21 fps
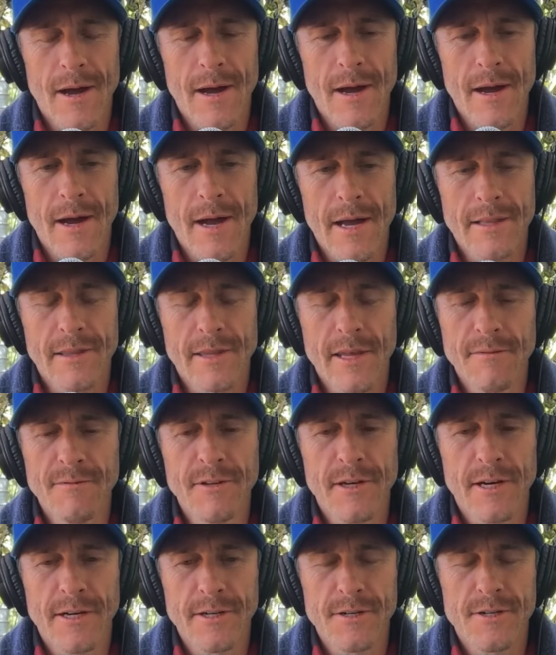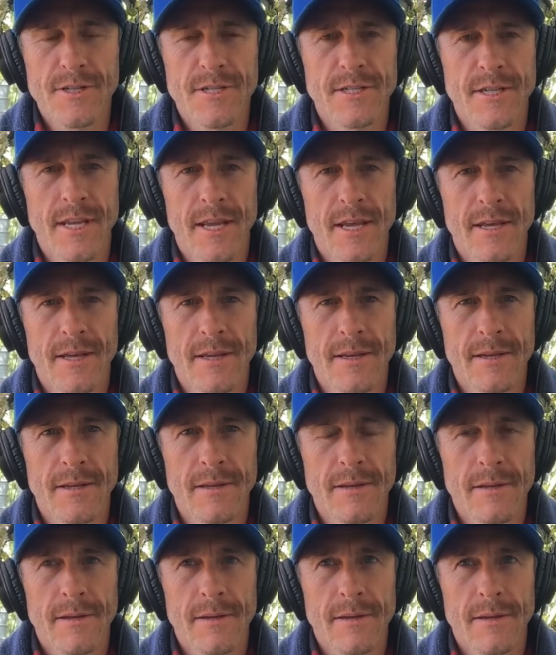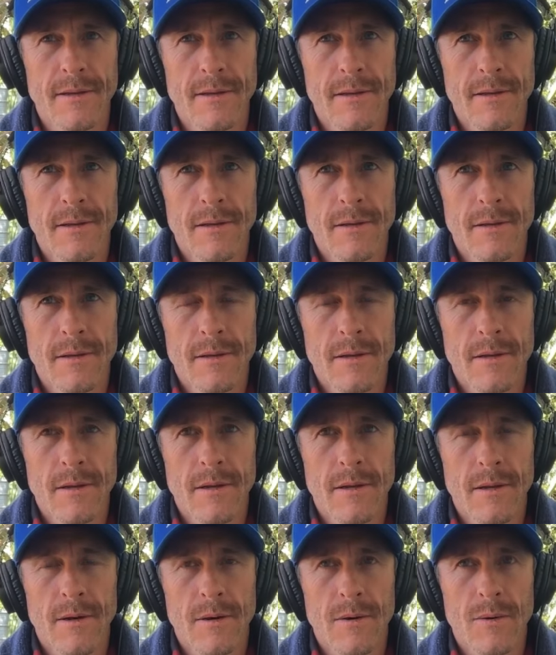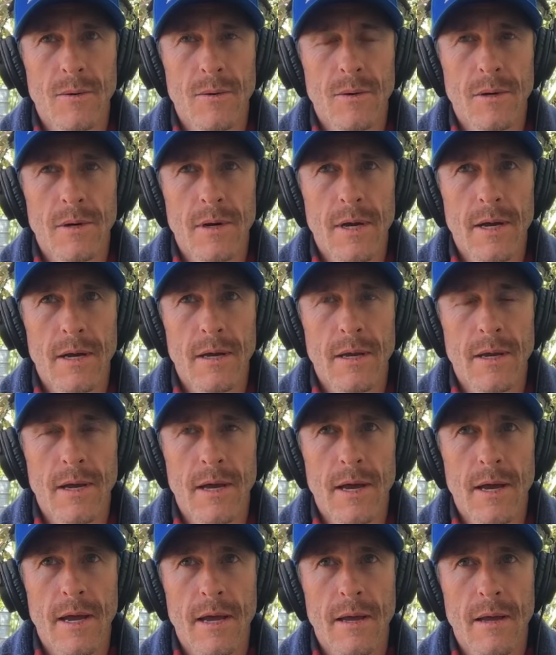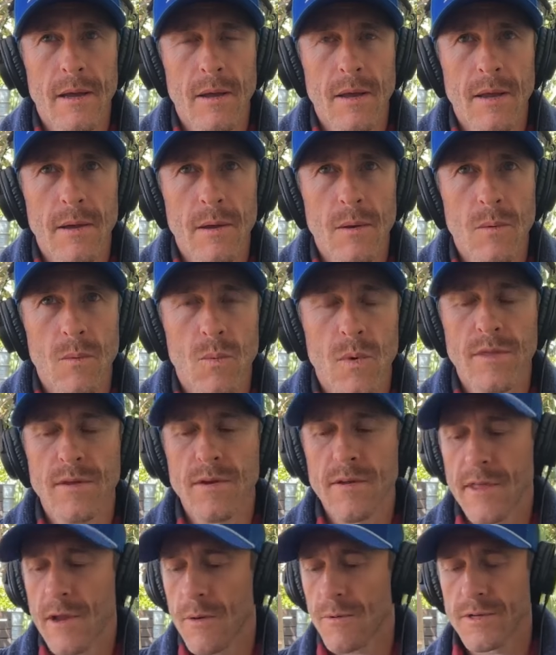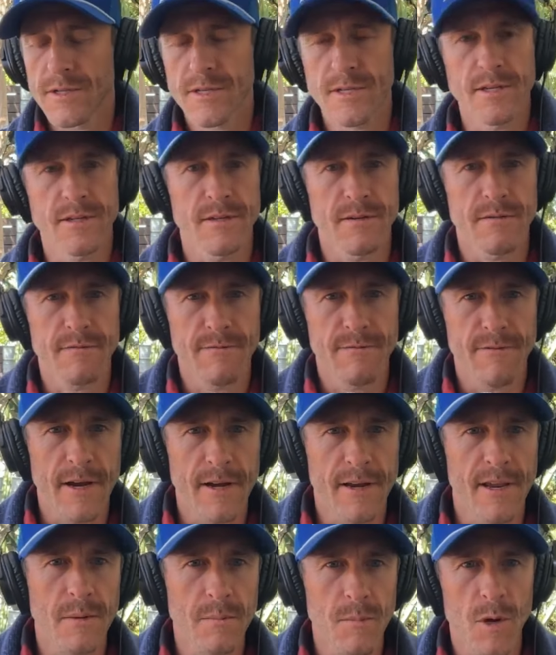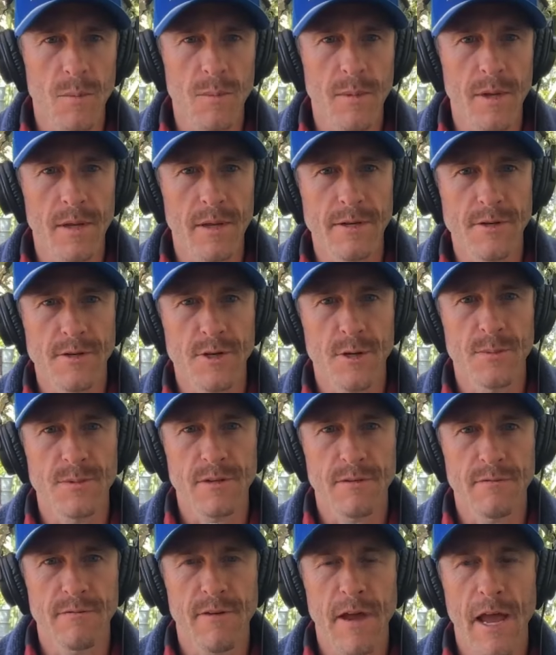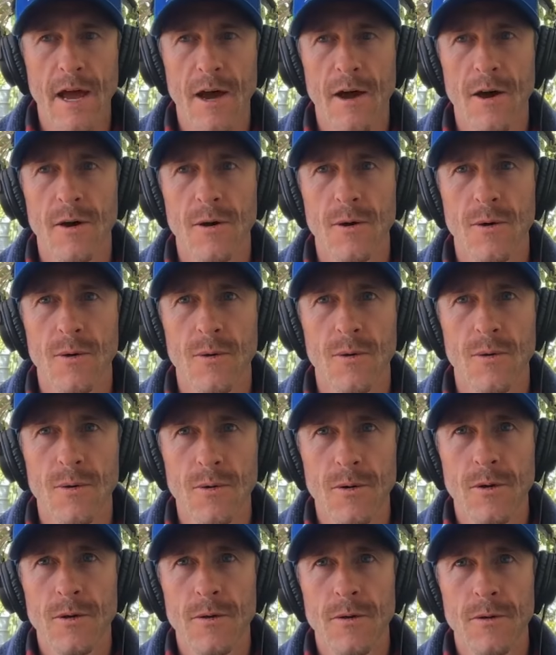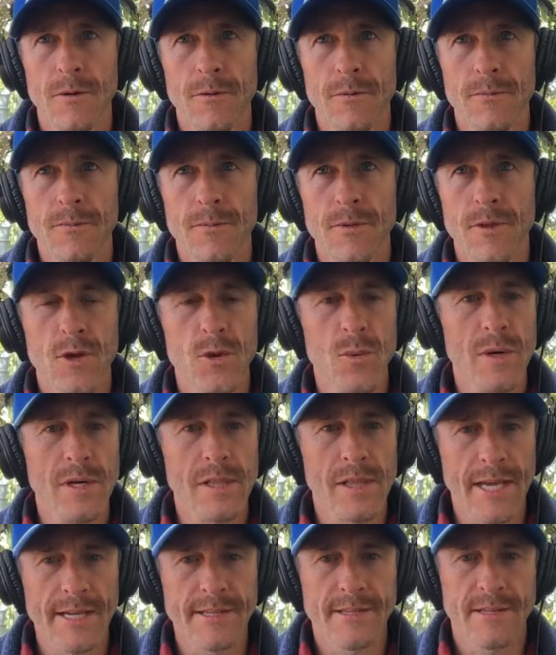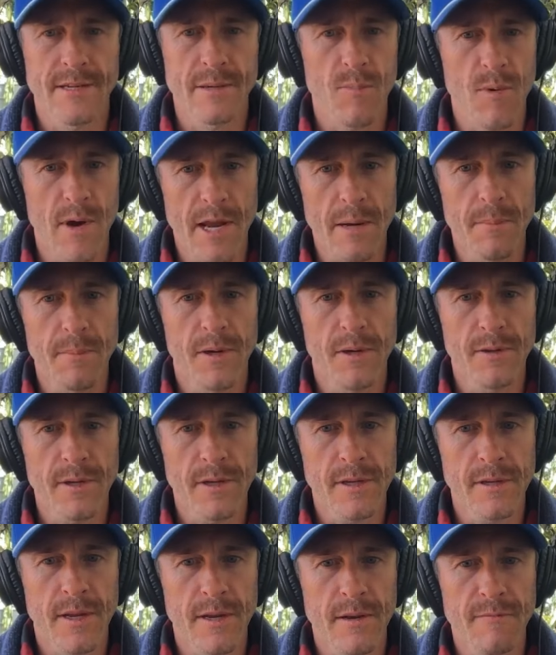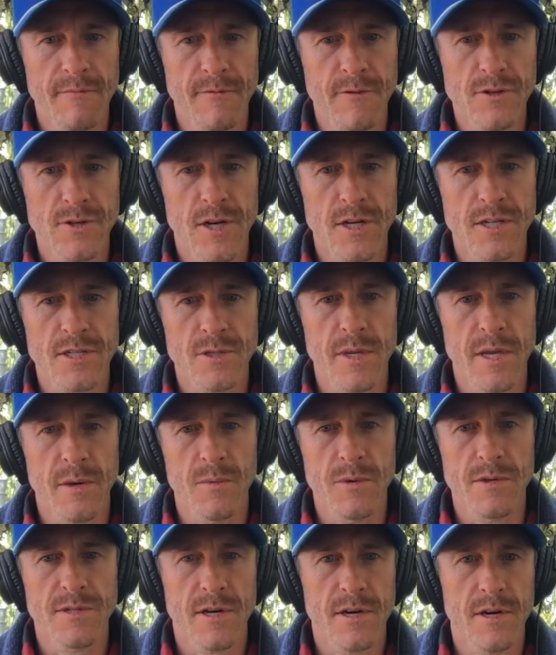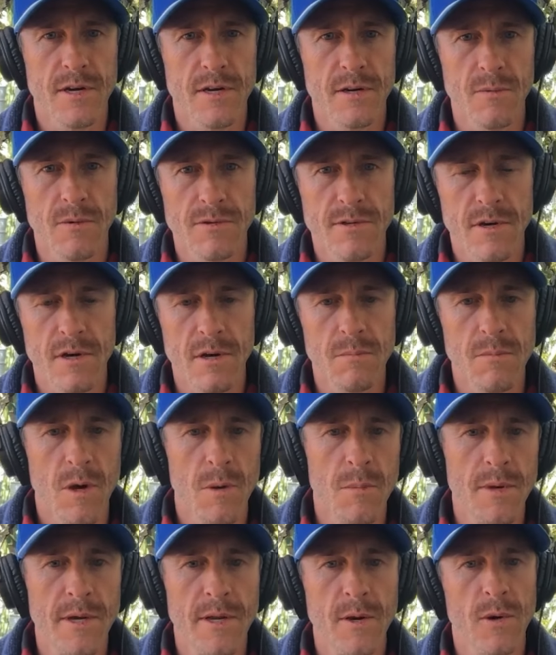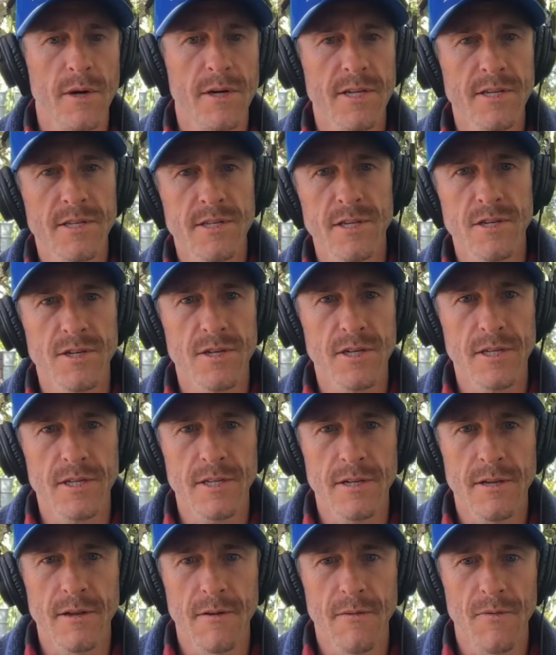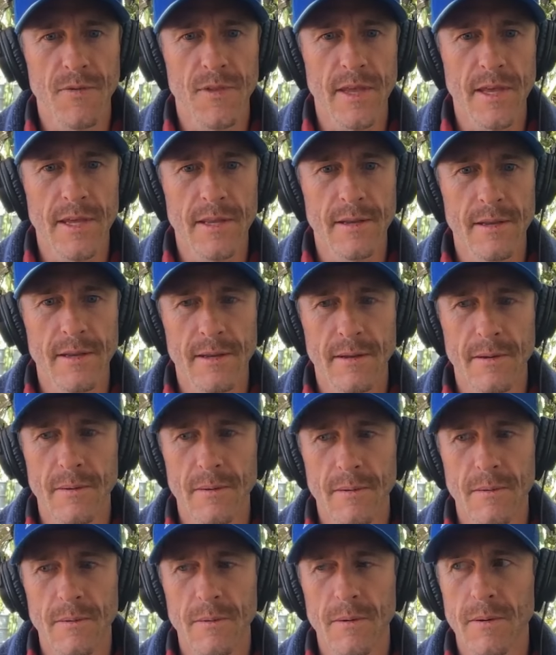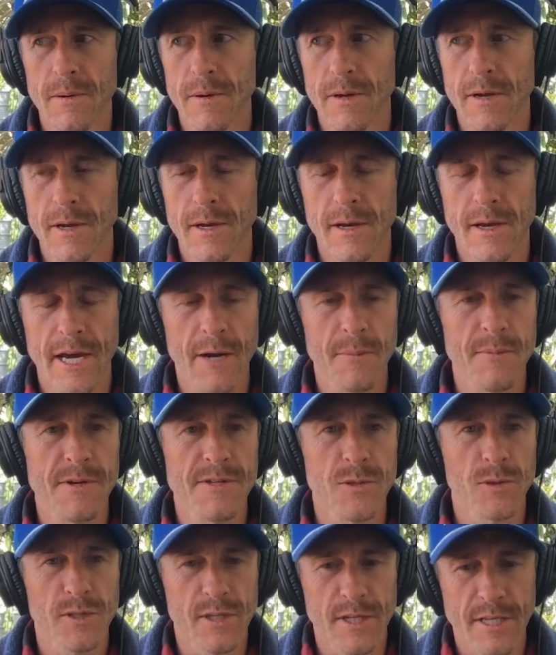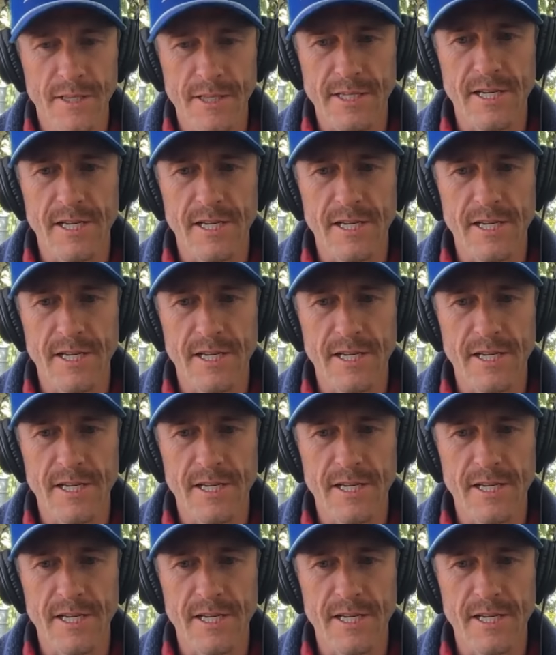I'd love to understand, you know, whether there was a defining moment in terms of how you relate to brand building at InfoTrust. Like, was there a moment or a decision that kind of resulted in this